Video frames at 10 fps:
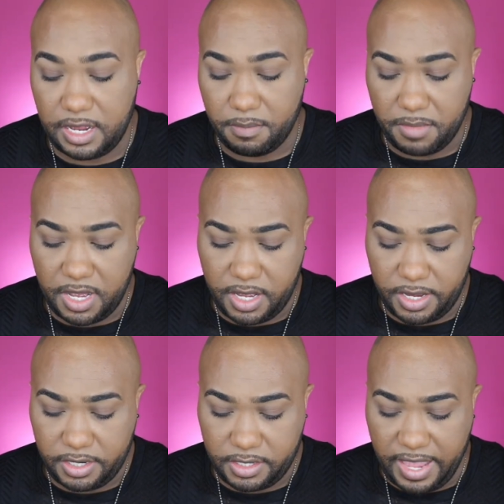
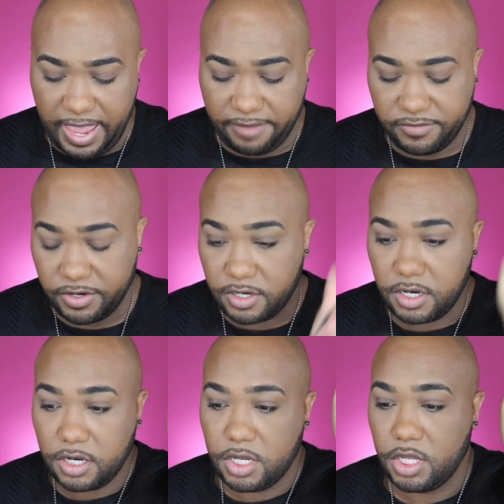Iman
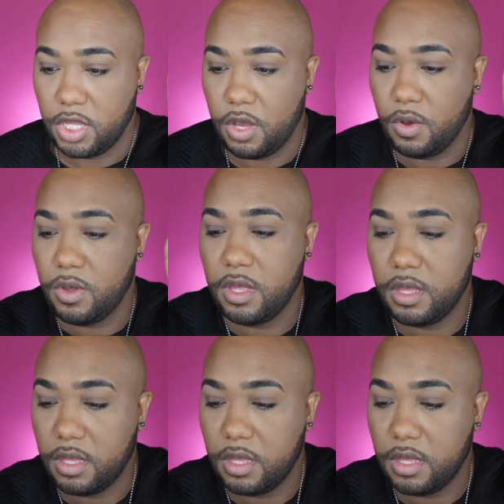Afterglow.